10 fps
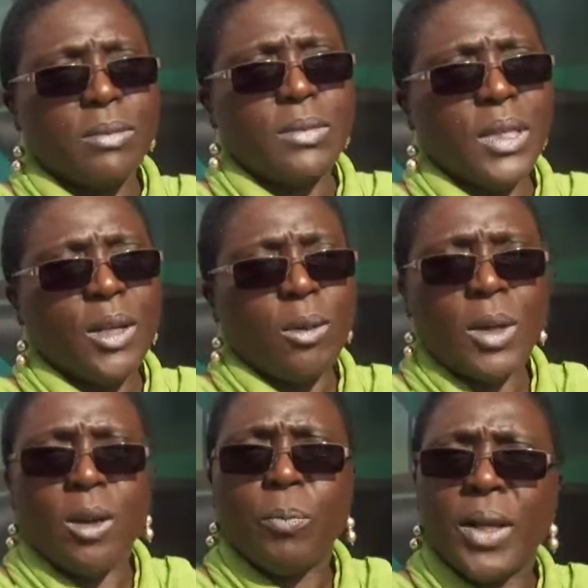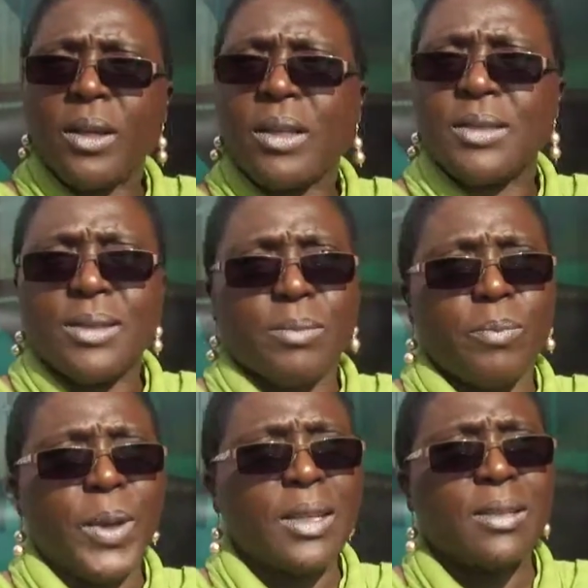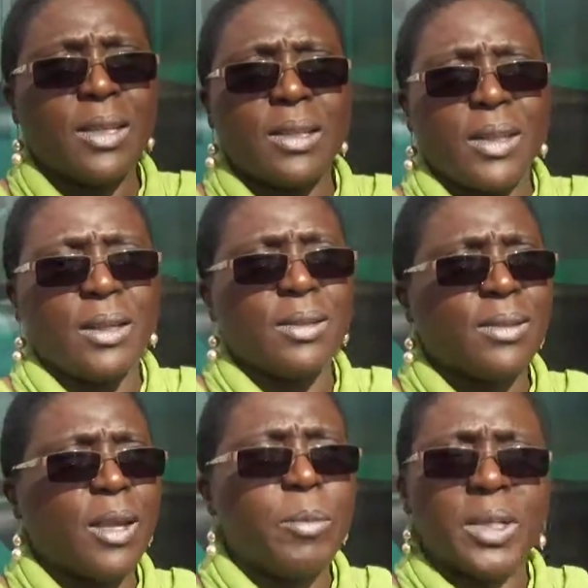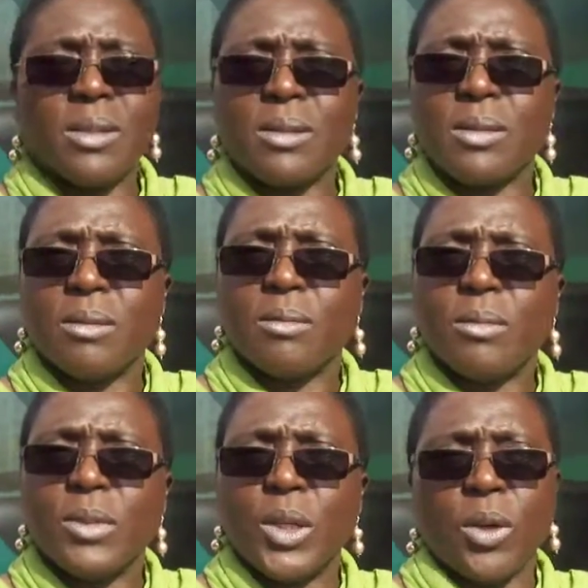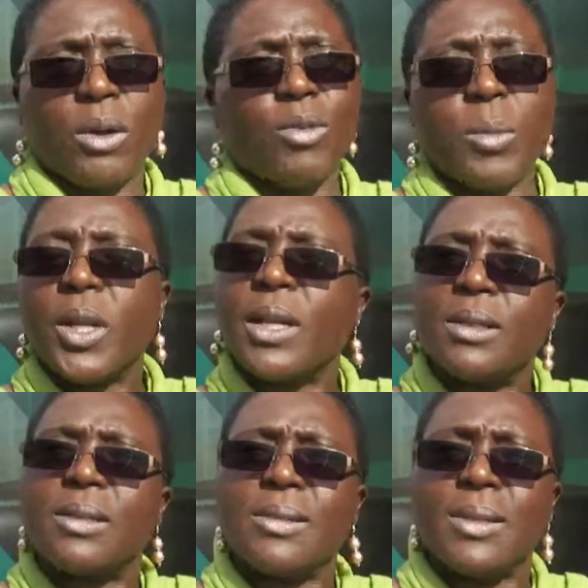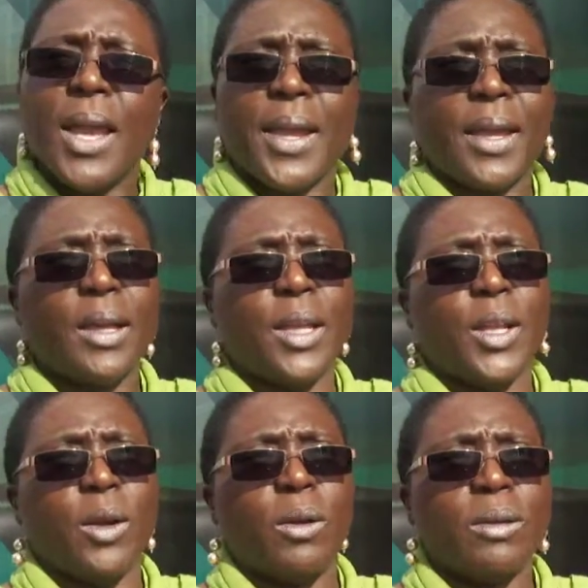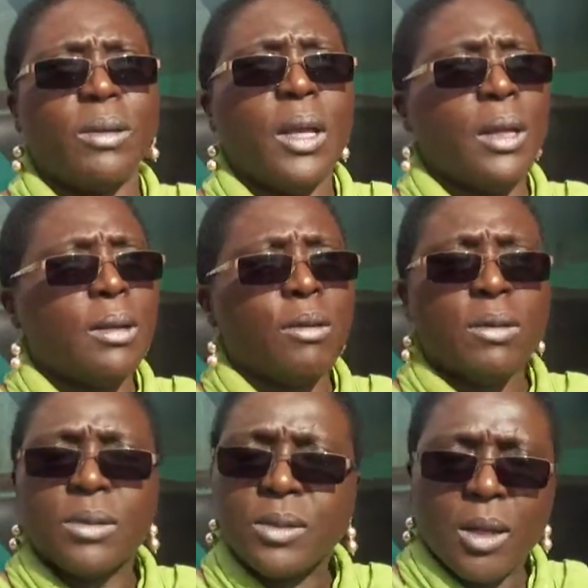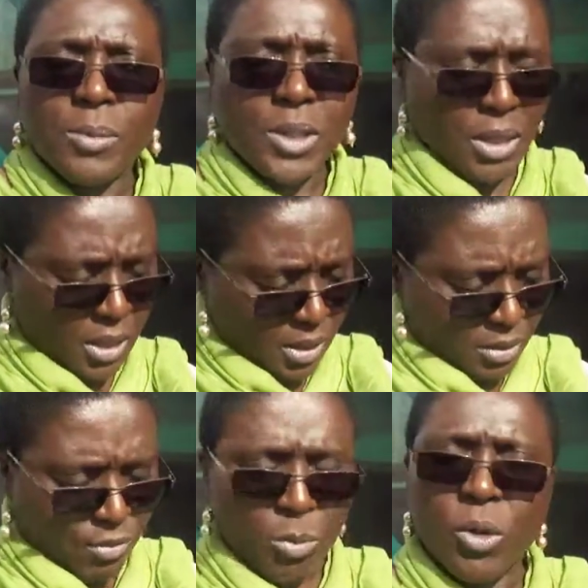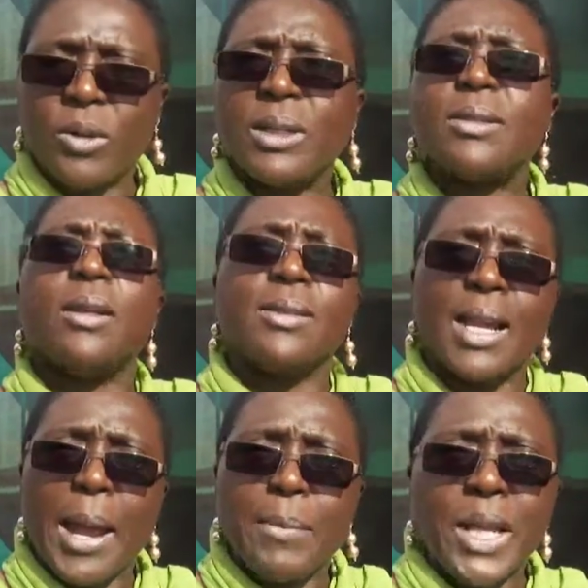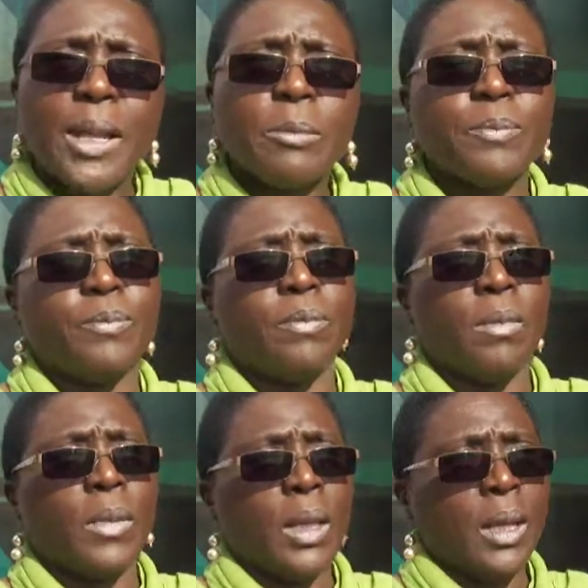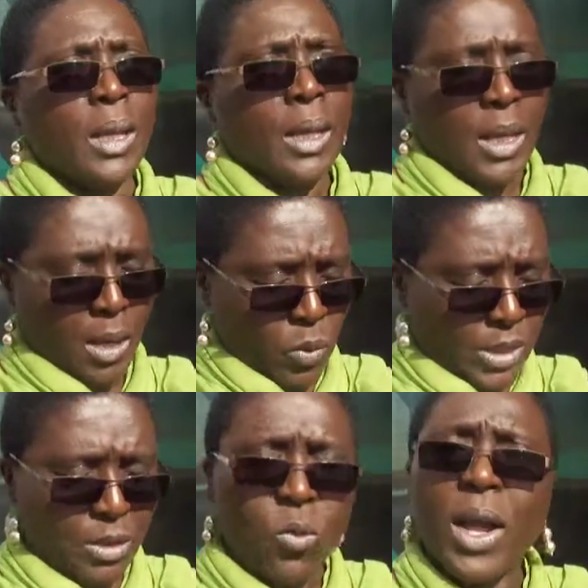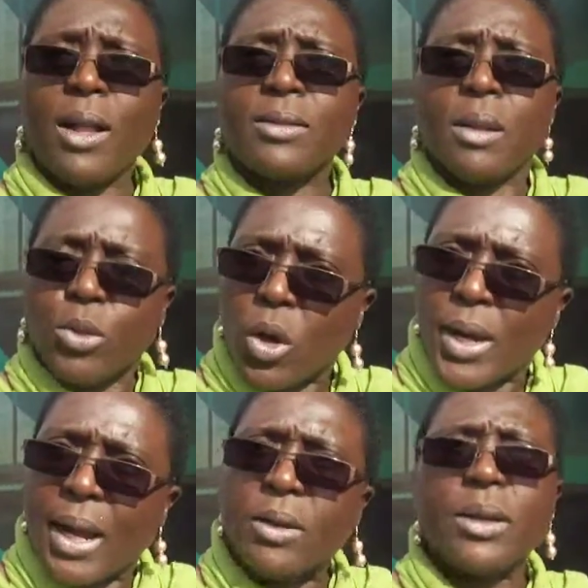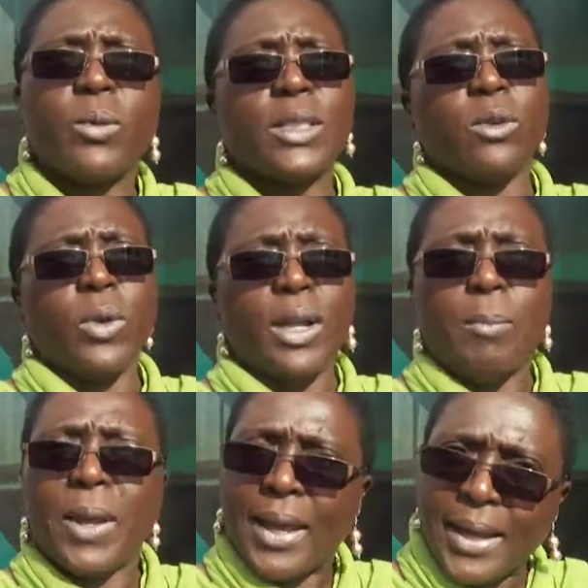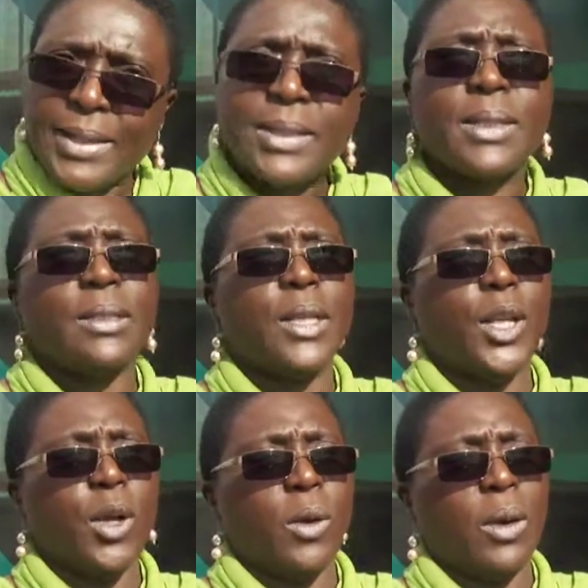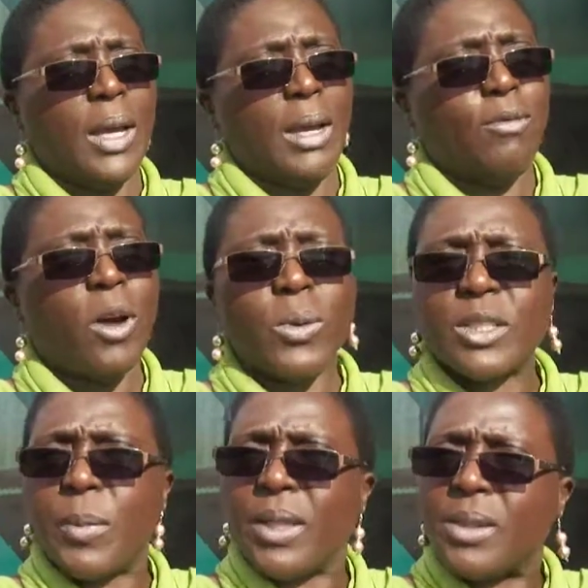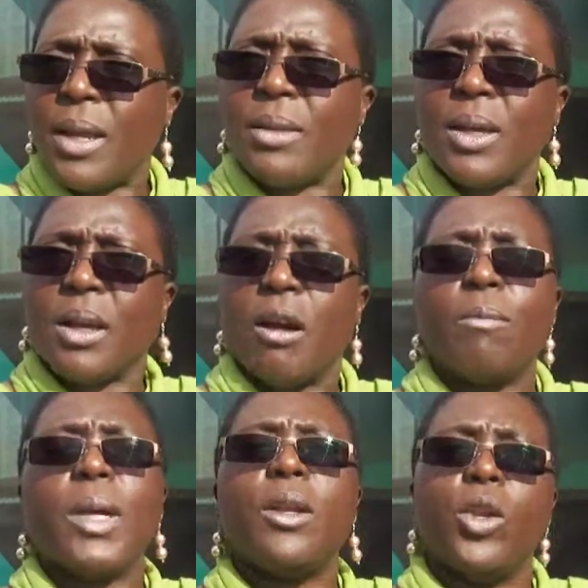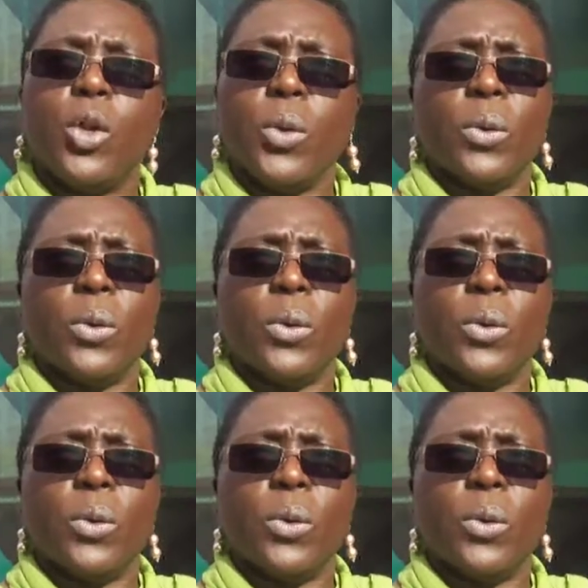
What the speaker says: You know, my opinion is basically the same as, you know, everybody else is saying. You know, subsidy removal is untimely. It wasn't well thought out. It wasn't well planned. You know, I've always maintained that the government knew.